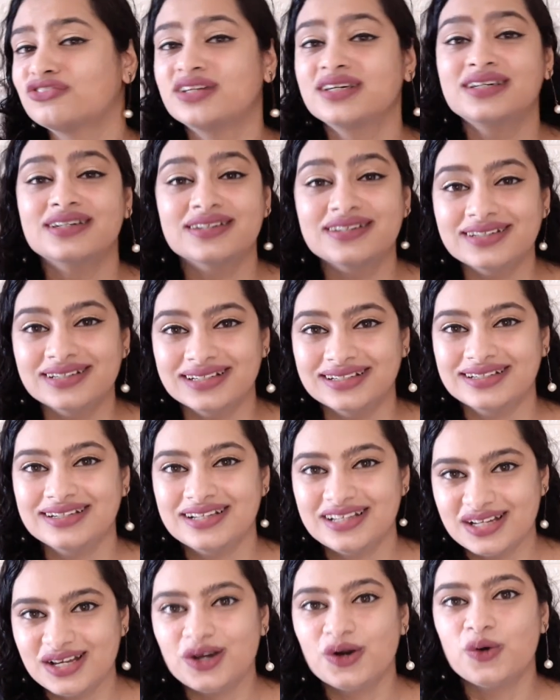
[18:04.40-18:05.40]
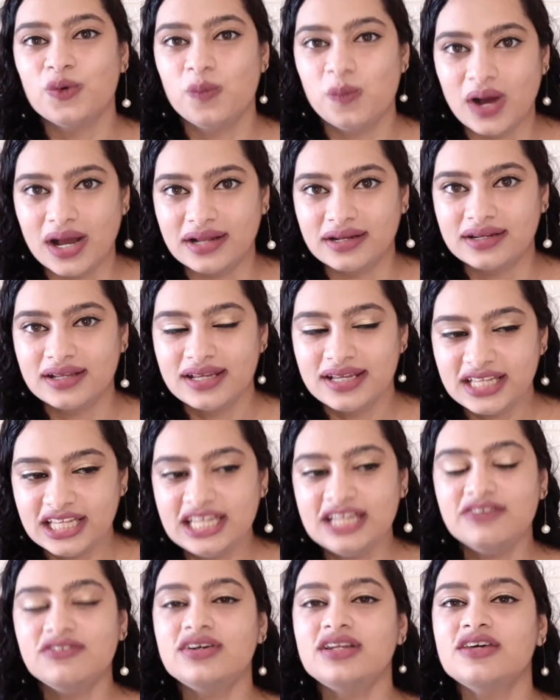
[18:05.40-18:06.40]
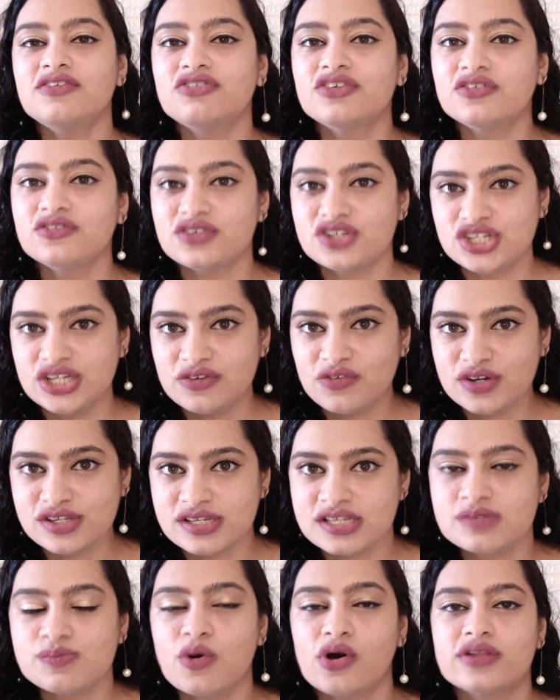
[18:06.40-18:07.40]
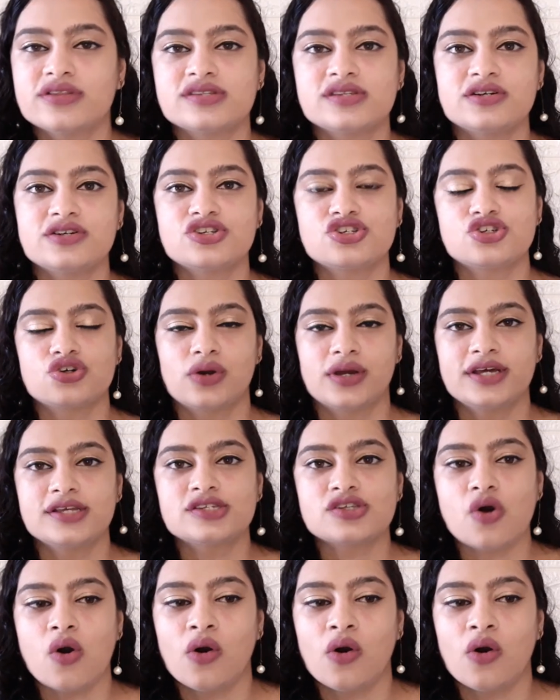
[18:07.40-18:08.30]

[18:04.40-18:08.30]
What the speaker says: the girl who won. Even if she was a sponsor's choice